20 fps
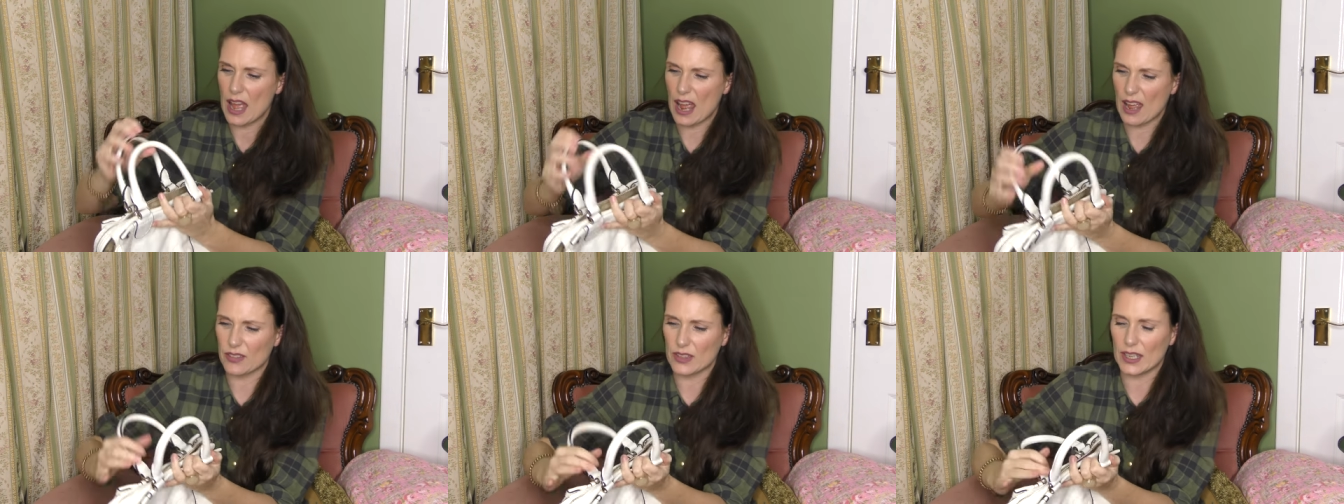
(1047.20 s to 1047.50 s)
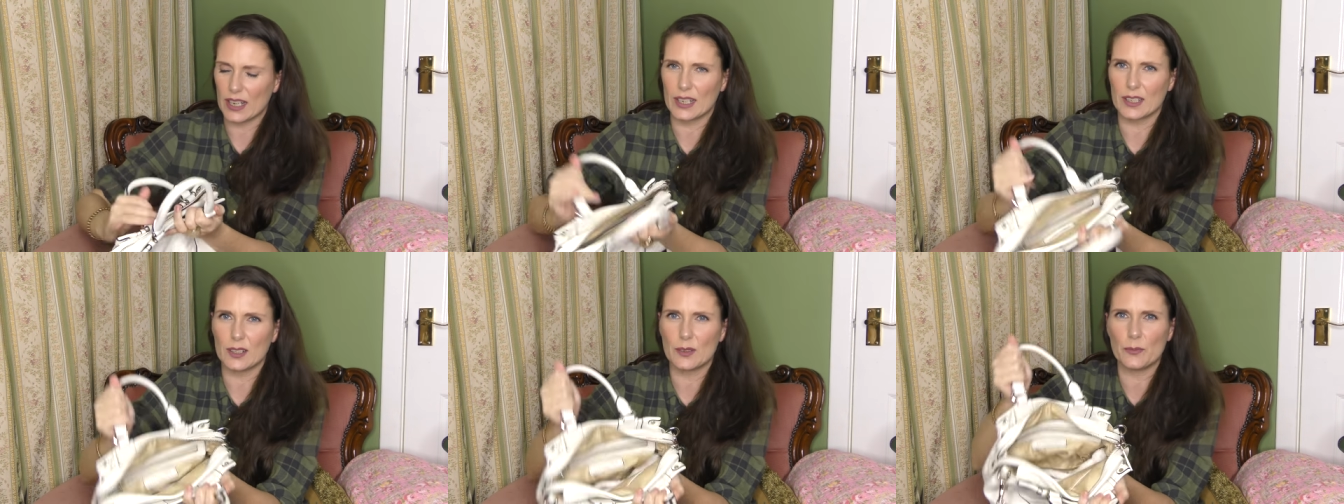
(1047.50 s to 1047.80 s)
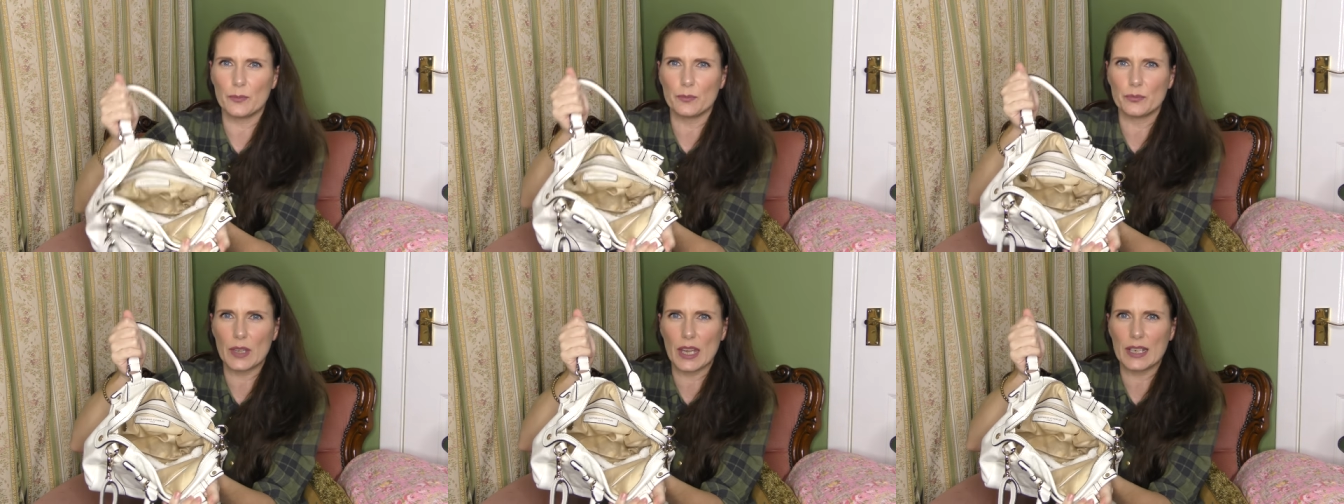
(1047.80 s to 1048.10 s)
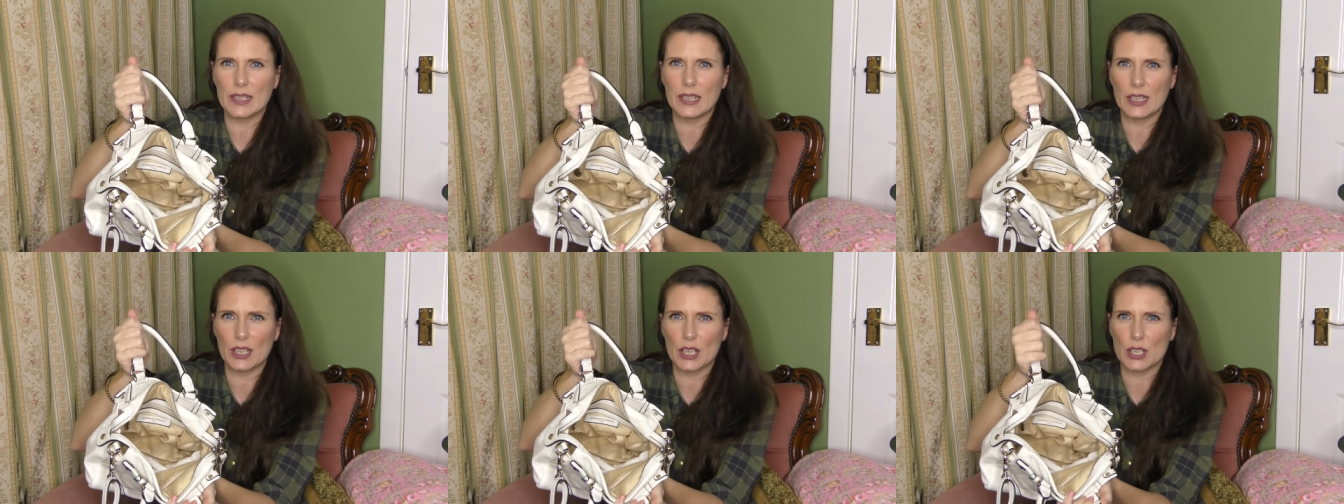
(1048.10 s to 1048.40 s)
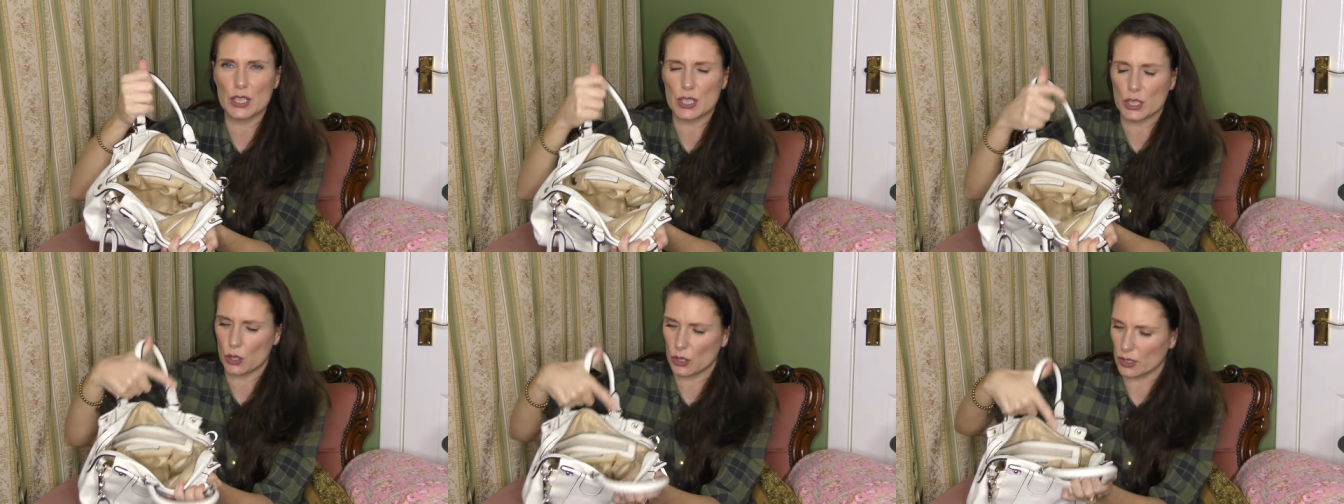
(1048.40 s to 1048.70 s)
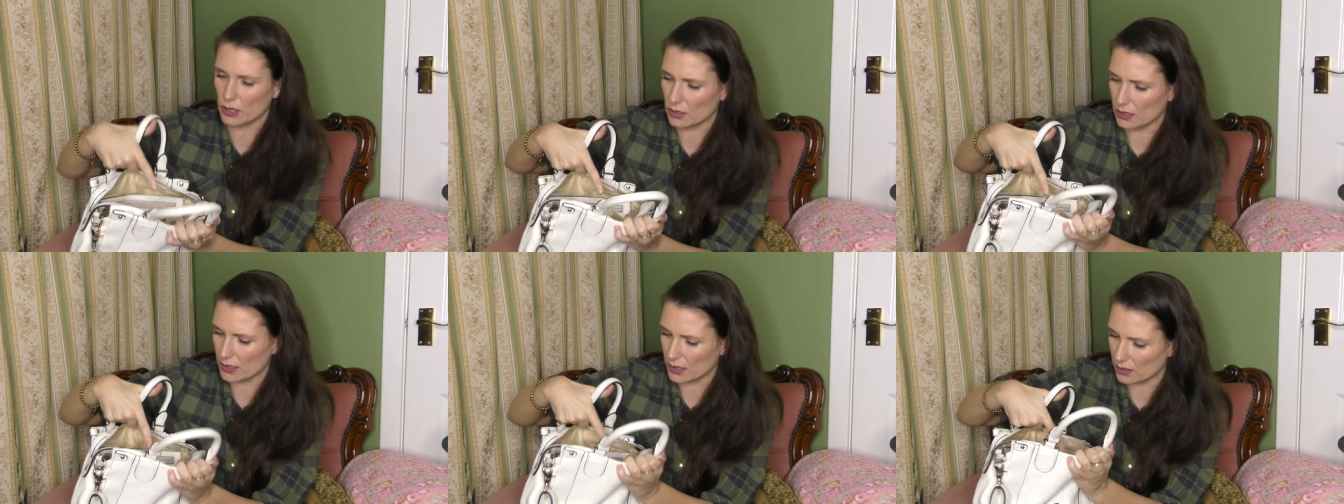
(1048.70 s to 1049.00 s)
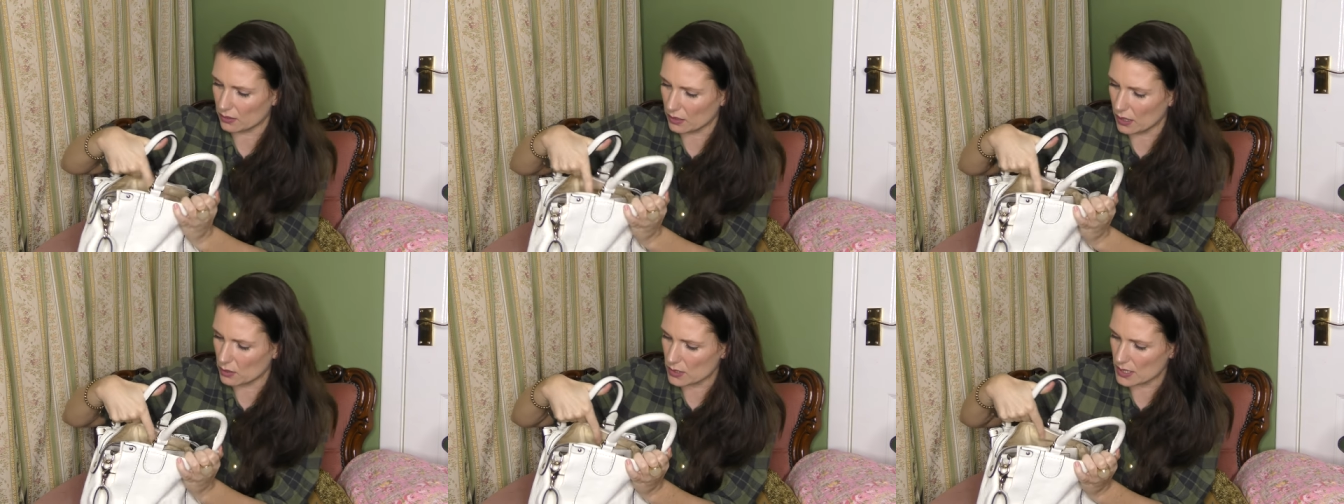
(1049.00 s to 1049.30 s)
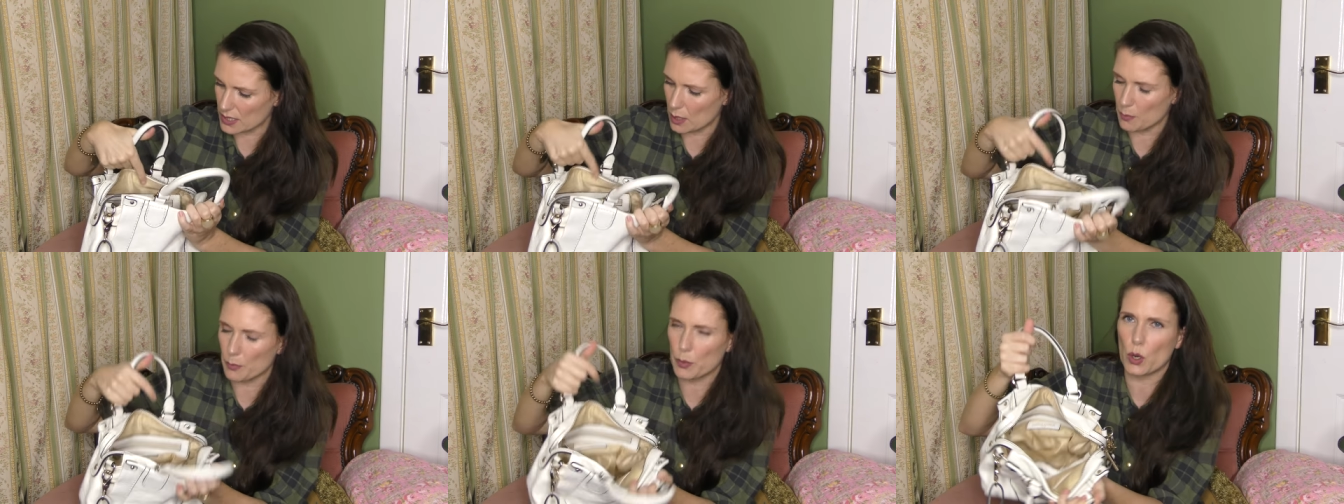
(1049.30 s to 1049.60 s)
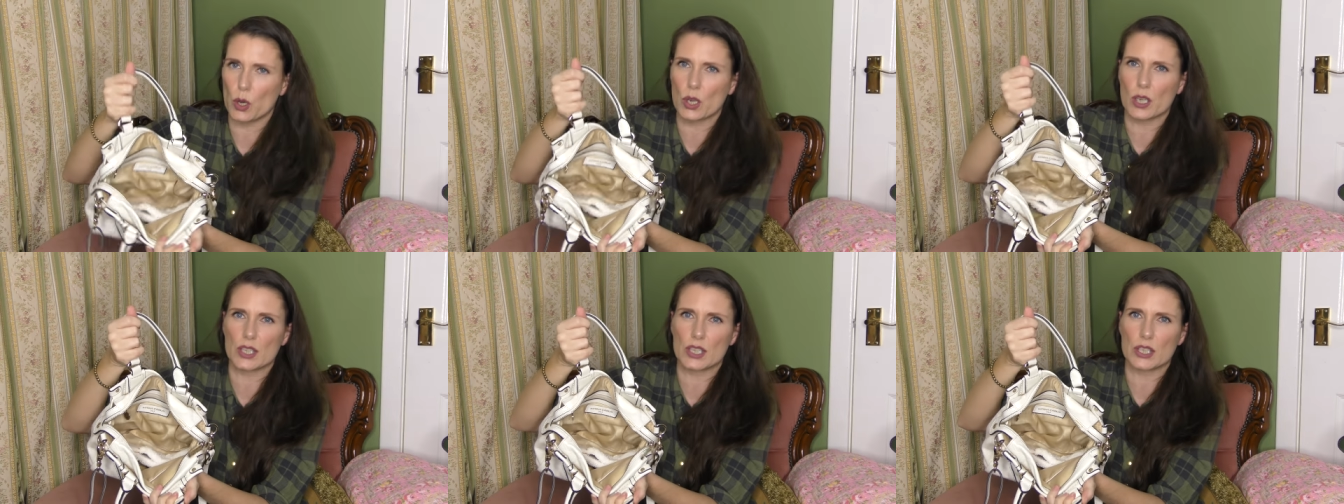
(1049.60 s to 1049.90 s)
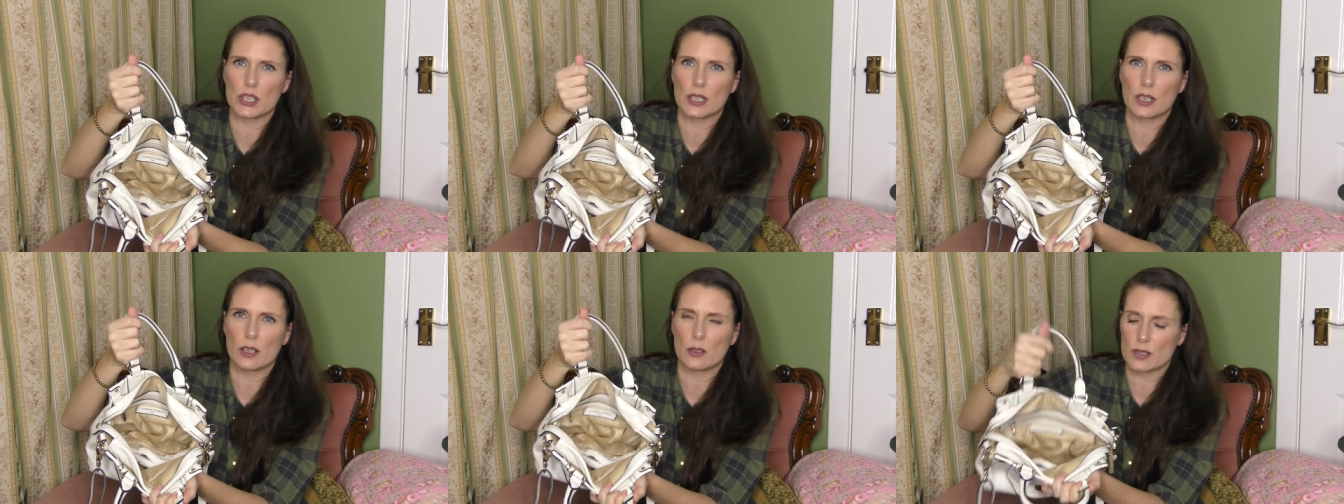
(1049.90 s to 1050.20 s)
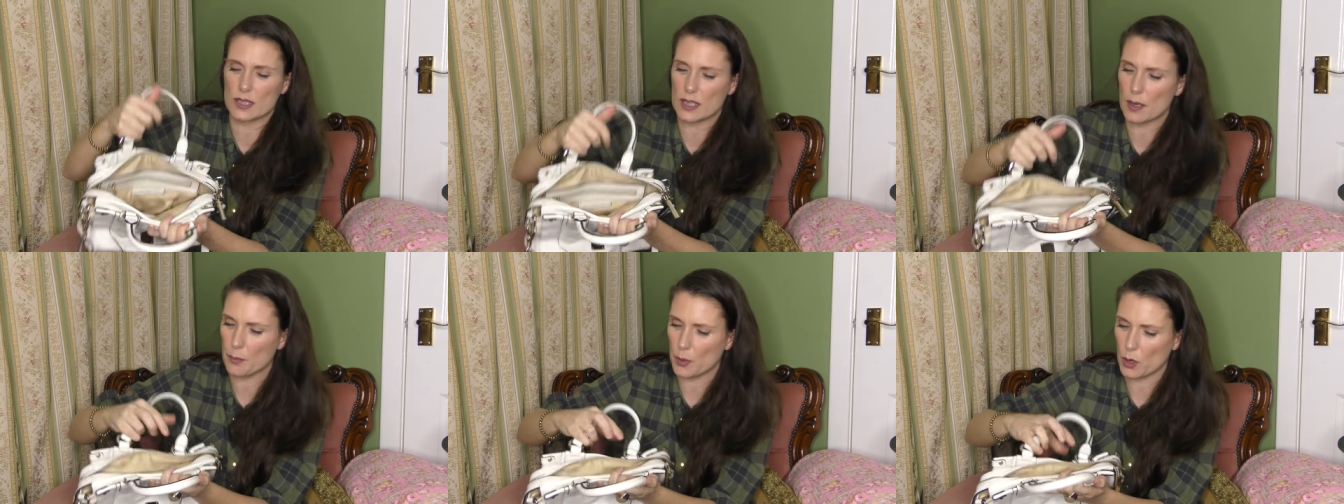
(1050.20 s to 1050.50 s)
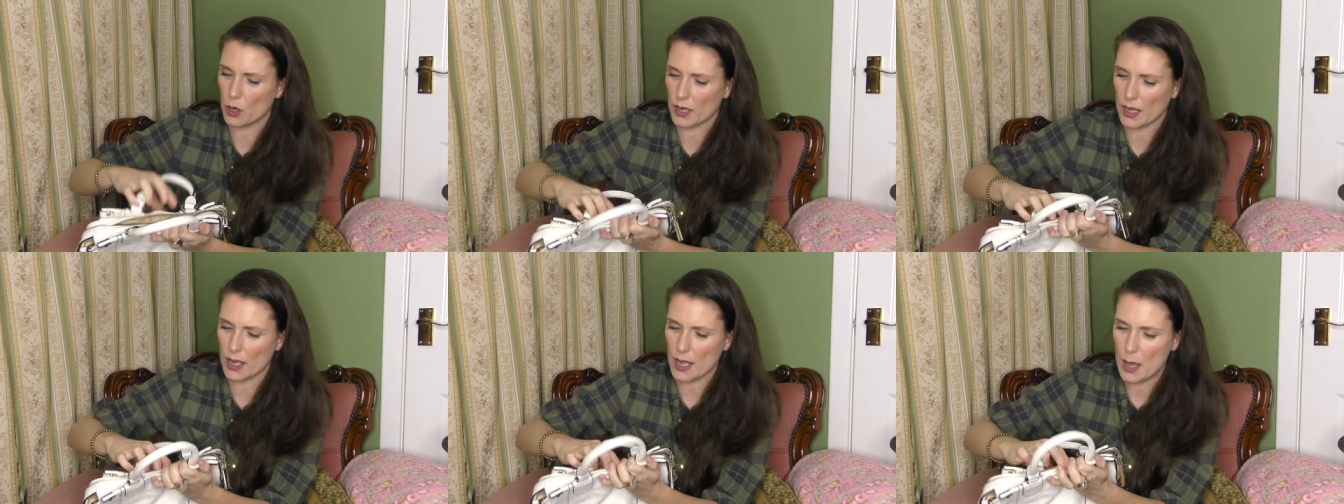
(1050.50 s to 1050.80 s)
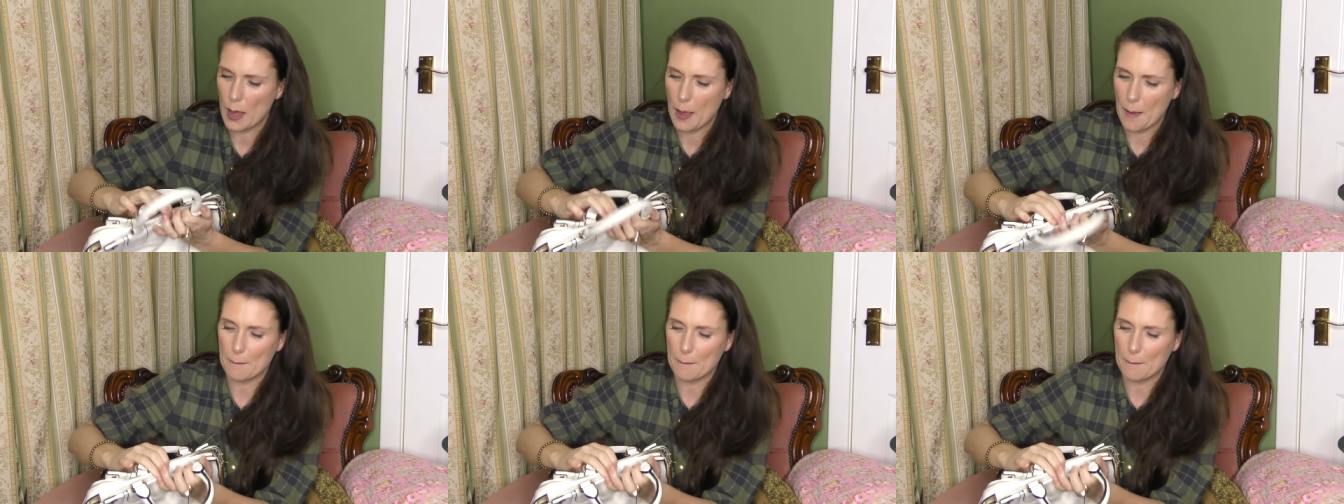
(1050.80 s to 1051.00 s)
And then in here it's got like your little slip pockets and your little zip pocket.